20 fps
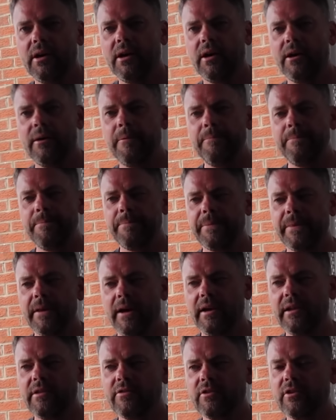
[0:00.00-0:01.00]
And
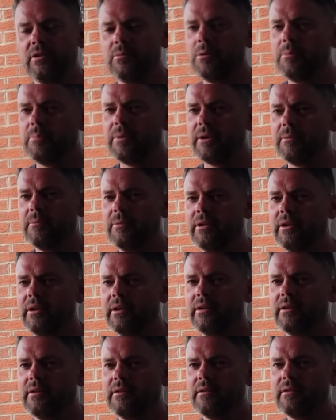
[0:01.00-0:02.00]
it's going to be big money.
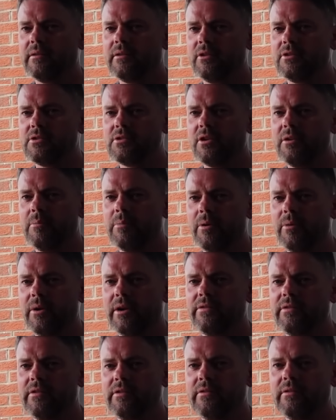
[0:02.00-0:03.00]
The Turbo
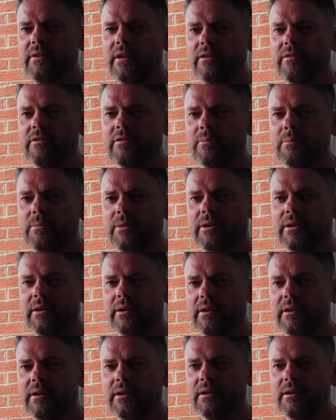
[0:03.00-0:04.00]
S is decent money,
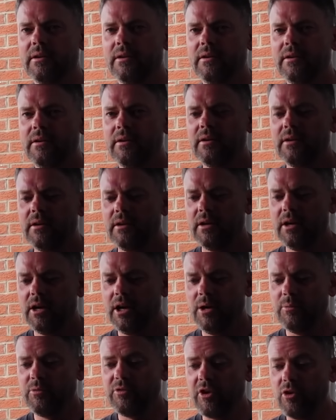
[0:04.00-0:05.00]
isn't
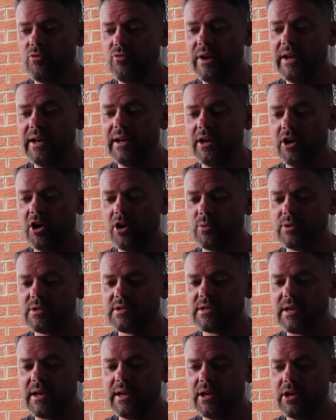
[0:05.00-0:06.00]
it? So really, I would
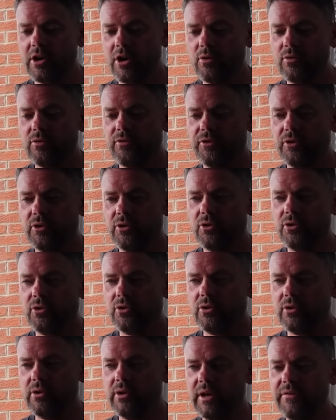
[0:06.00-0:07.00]
say it goes for,
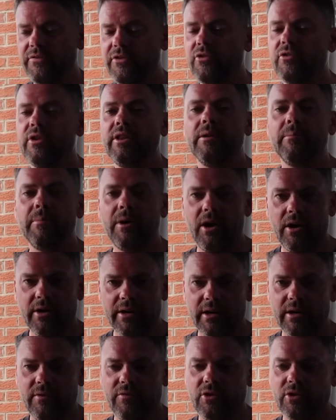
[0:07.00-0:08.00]
if you're in the
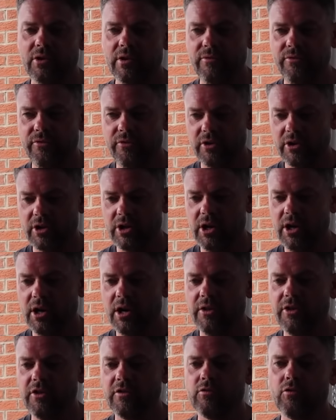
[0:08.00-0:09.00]
market of looking for a car
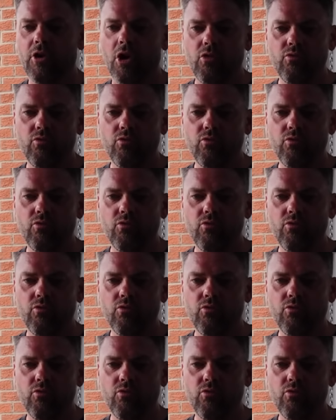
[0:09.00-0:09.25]
that's